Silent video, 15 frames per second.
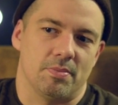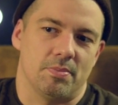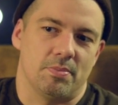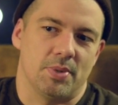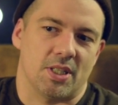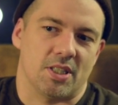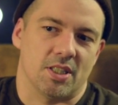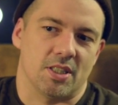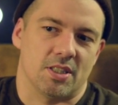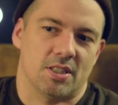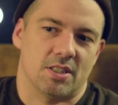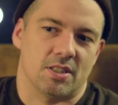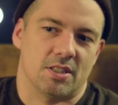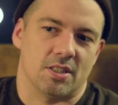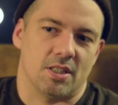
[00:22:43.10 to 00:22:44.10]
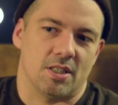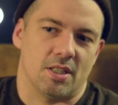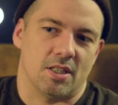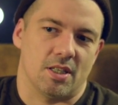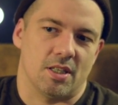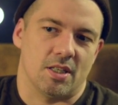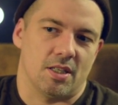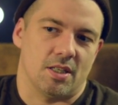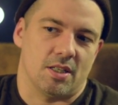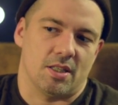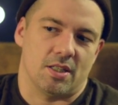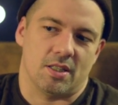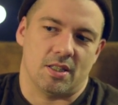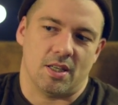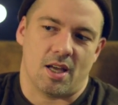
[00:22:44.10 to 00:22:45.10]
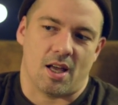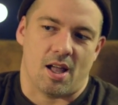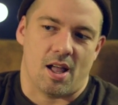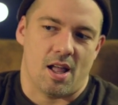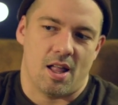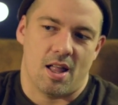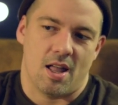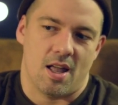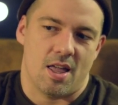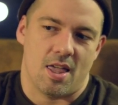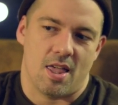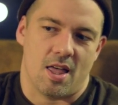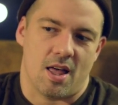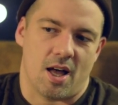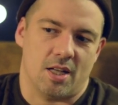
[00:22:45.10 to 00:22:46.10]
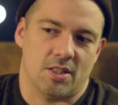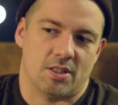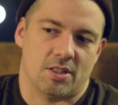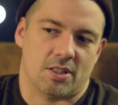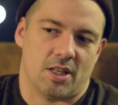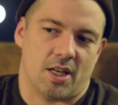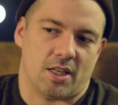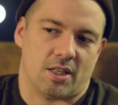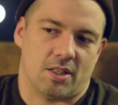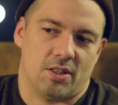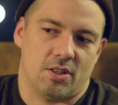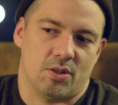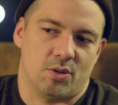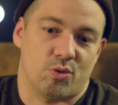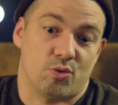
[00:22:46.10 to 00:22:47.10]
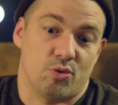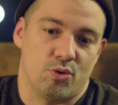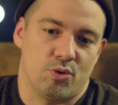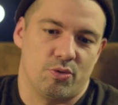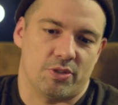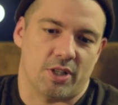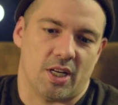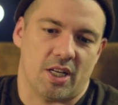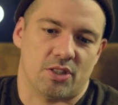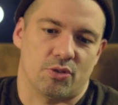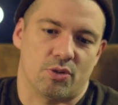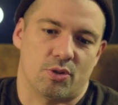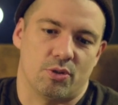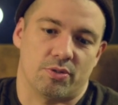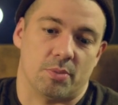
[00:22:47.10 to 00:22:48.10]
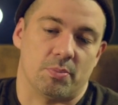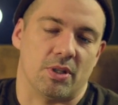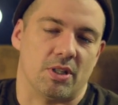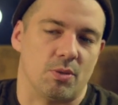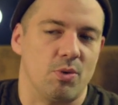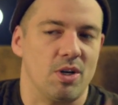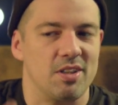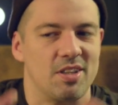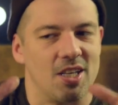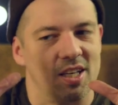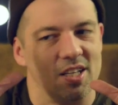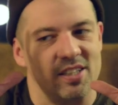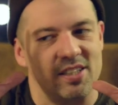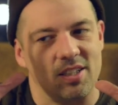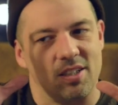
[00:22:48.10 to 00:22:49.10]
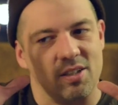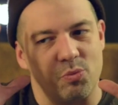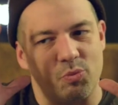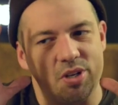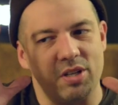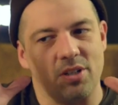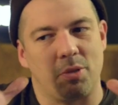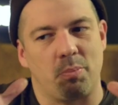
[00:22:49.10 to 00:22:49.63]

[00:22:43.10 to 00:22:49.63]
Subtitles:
Because, yeah, I just like, you know, grooves and natural grooves. But the one thing is weird